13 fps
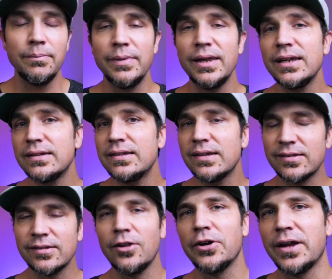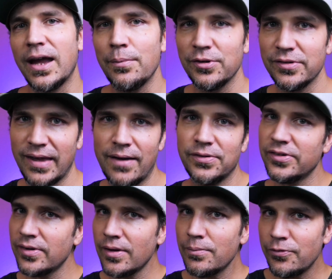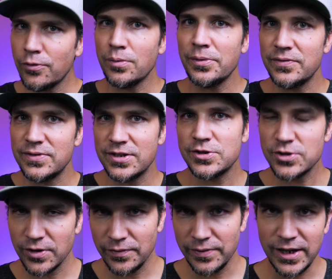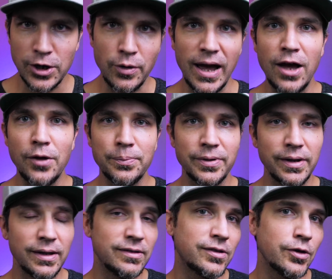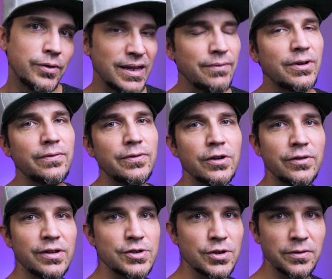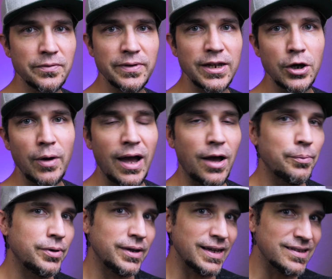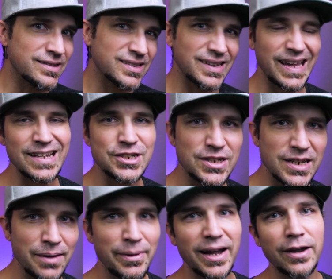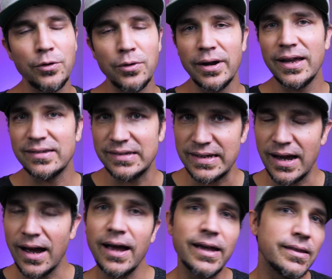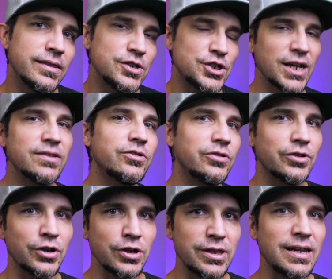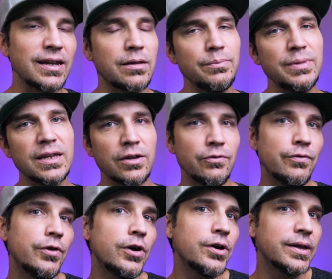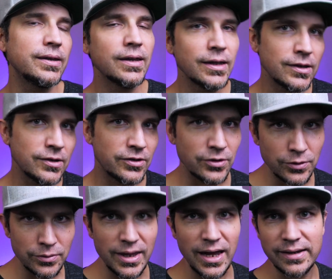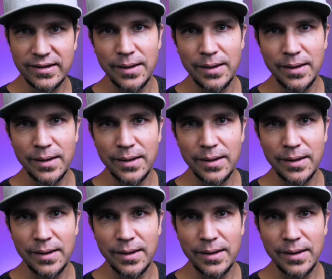Many DSLR cameras have some form of digital video output, and so even if your digital video output isn't HDMI or SDI, the chances are good that it can be converted to that